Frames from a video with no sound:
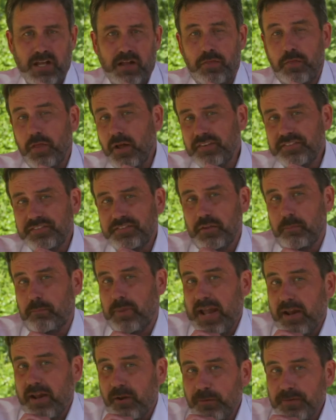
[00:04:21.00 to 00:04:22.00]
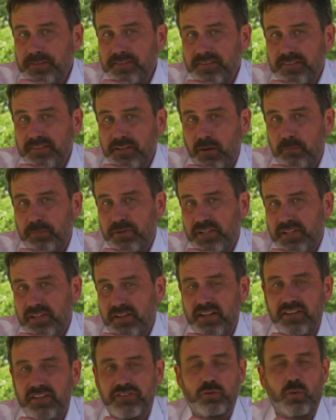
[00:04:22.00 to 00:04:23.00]
Thus, the parent company
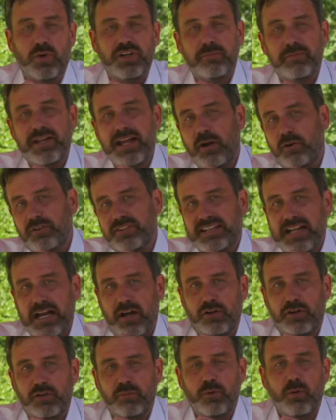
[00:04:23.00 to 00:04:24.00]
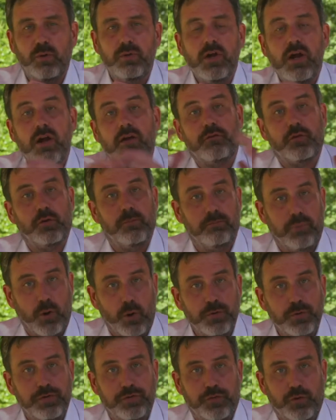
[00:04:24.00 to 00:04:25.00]
is going to be held accountable for
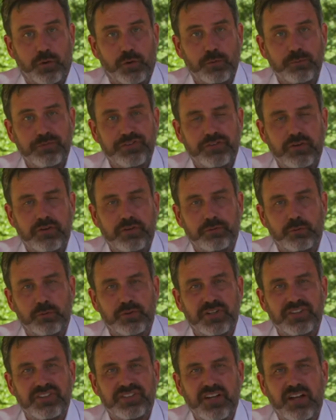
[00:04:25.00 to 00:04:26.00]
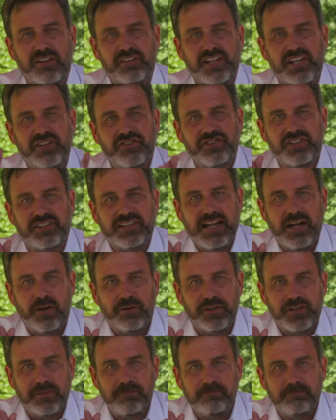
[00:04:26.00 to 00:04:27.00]
both firms through consolidation
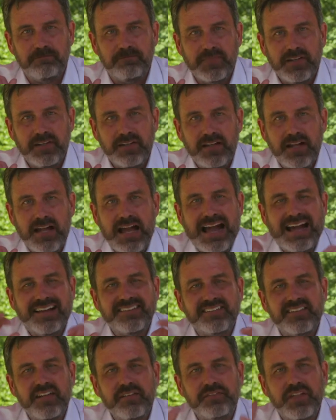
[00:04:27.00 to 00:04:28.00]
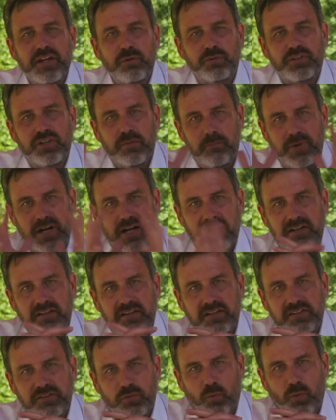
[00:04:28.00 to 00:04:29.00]
accounting as if they were combined
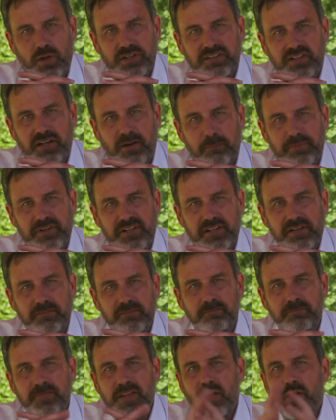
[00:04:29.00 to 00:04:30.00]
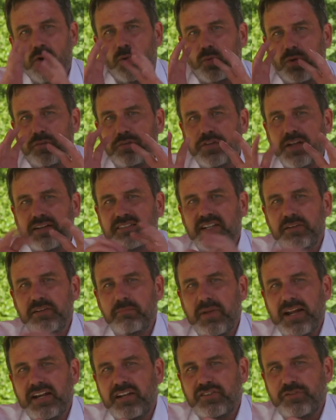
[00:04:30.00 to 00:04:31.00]
into one company, reflecting
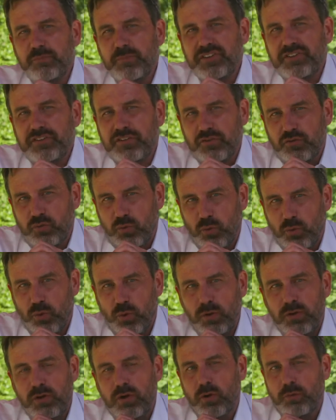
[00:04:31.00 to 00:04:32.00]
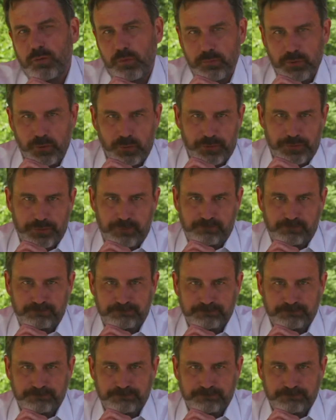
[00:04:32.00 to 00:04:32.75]
management's control over both.